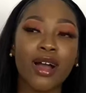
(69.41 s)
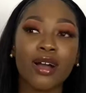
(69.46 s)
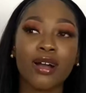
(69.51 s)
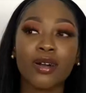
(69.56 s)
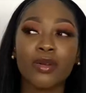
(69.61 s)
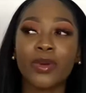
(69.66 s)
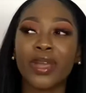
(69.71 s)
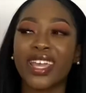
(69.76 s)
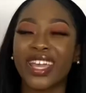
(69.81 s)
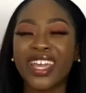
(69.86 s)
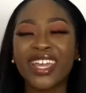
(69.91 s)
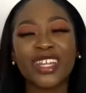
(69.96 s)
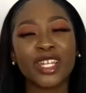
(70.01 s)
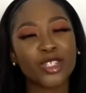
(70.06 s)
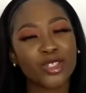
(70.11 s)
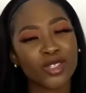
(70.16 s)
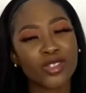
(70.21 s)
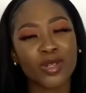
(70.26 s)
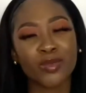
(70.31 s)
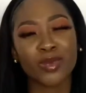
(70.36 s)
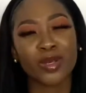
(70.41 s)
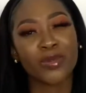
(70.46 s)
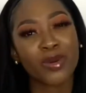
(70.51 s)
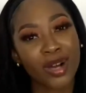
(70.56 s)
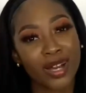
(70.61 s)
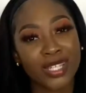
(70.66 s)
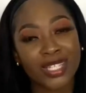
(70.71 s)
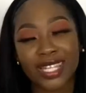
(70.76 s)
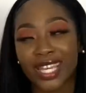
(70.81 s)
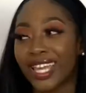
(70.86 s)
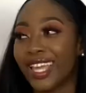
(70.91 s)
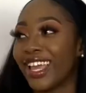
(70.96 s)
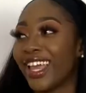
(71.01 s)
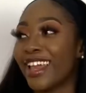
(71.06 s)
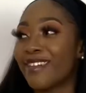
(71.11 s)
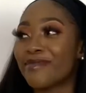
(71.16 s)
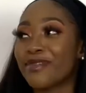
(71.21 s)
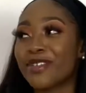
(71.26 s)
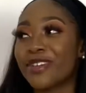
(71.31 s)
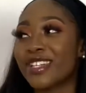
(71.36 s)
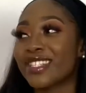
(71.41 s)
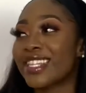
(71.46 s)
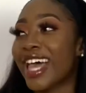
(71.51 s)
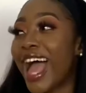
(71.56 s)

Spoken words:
wait, he needs to throw me a party because